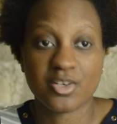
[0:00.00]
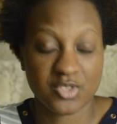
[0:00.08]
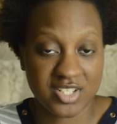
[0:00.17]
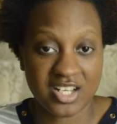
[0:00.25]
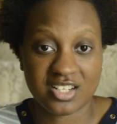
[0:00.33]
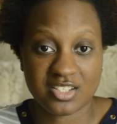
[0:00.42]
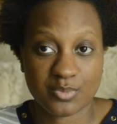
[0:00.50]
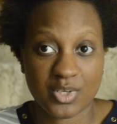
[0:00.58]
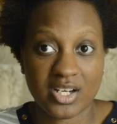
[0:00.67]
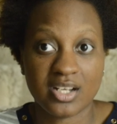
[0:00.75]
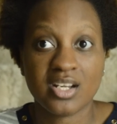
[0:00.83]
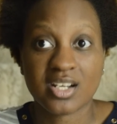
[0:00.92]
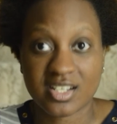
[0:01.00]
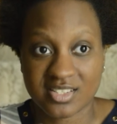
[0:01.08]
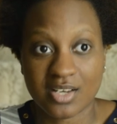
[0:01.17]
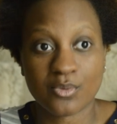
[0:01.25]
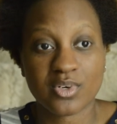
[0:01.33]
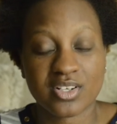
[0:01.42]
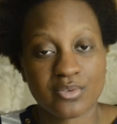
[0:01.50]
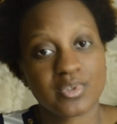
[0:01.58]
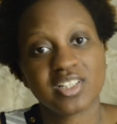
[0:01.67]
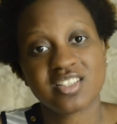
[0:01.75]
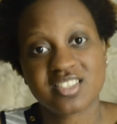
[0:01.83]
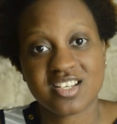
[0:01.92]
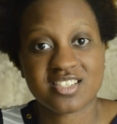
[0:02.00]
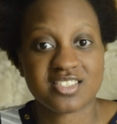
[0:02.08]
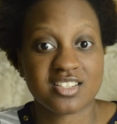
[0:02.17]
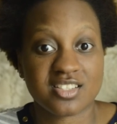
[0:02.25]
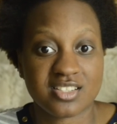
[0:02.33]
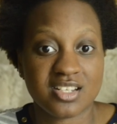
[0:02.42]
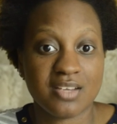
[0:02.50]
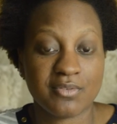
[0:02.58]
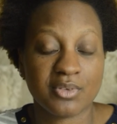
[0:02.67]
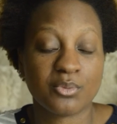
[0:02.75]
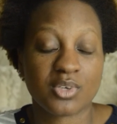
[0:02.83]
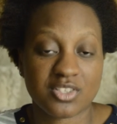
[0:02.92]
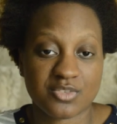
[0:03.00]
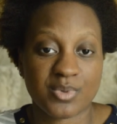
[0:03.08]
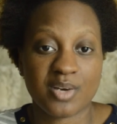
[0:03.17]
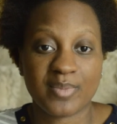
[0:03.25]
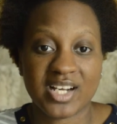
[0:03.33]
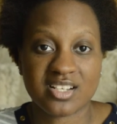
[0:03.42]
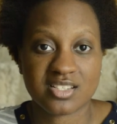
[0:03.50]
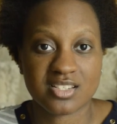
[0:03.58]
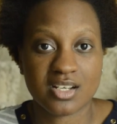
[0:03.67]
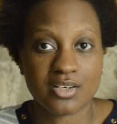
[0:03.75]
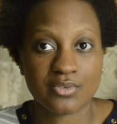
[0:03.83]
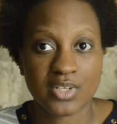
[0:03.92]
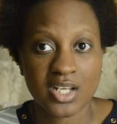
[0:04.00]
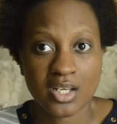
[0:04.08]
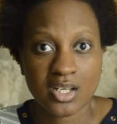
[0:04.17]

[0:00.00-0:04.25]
no setting spray, because I wanted to really test it to see if it works well by itself.